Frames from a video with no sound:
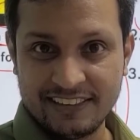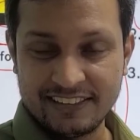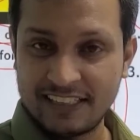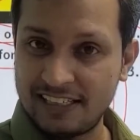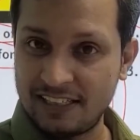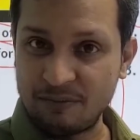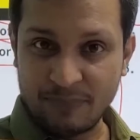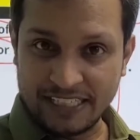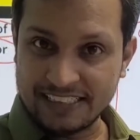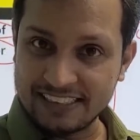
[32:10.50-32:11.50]
the
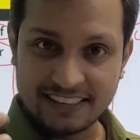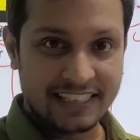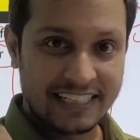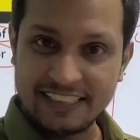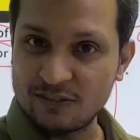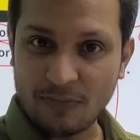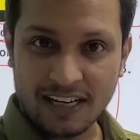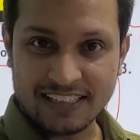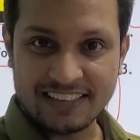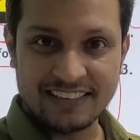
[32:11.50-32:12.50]
mentors are getting
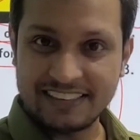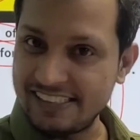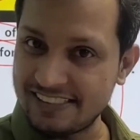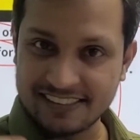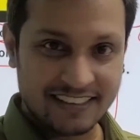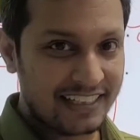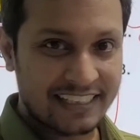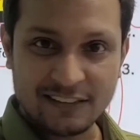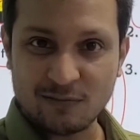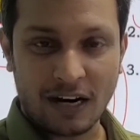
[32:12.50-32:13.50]
smarter, the teachers are
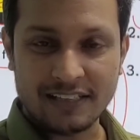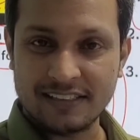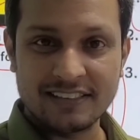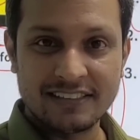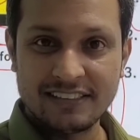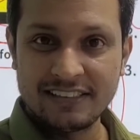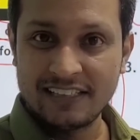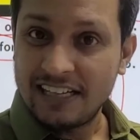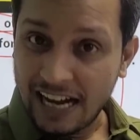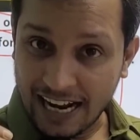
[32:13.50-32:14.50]
getting smarter,
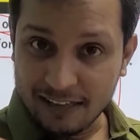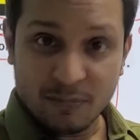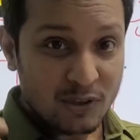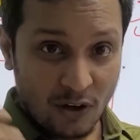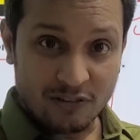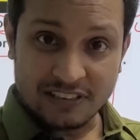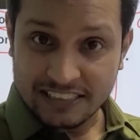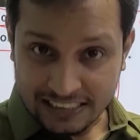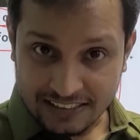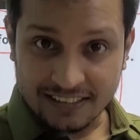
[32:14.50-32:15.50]
and because the
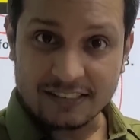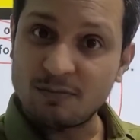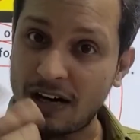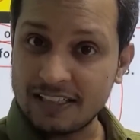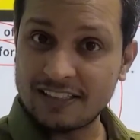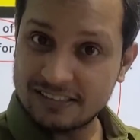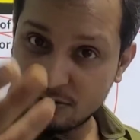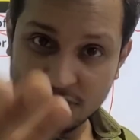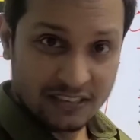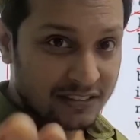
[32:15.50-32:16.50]
teachers are smarter,
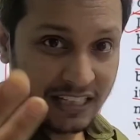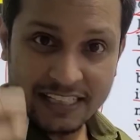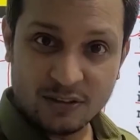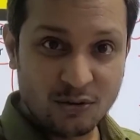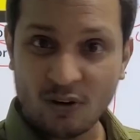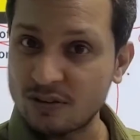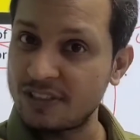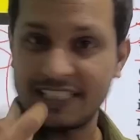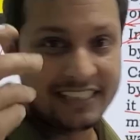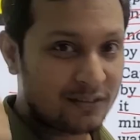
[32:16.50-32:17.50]
students like you also
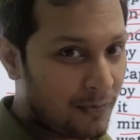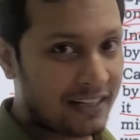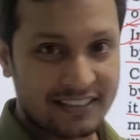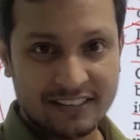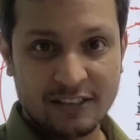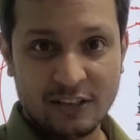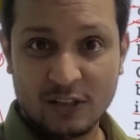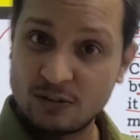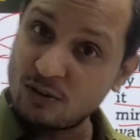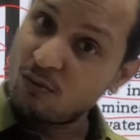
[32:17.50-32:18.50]
getting smarter.
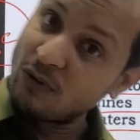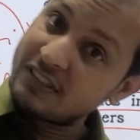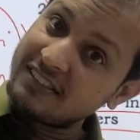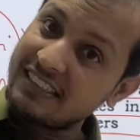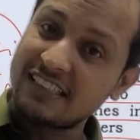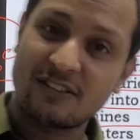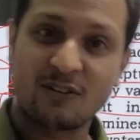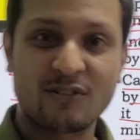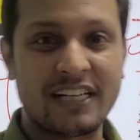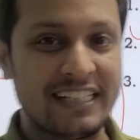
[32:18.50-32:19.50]
So question setters are
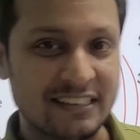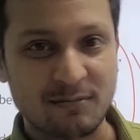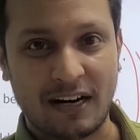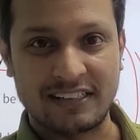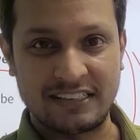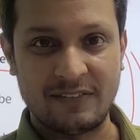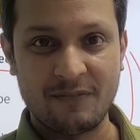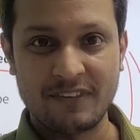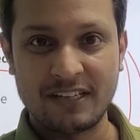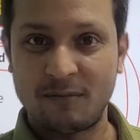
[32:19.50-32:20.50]
also getting smarter.
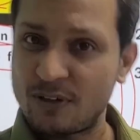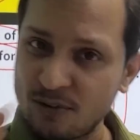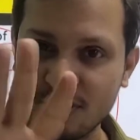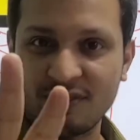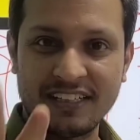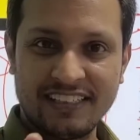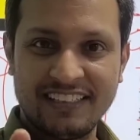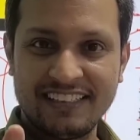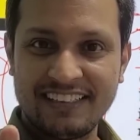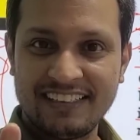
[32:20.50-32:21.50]
But don't worry,
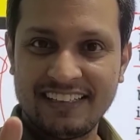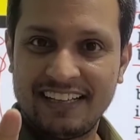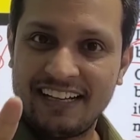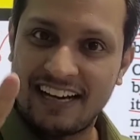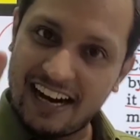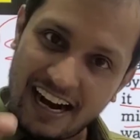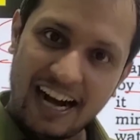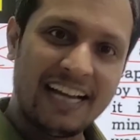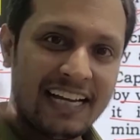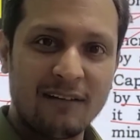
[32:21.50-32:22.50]

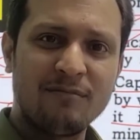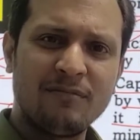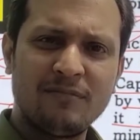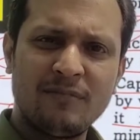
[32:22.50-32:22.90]
I am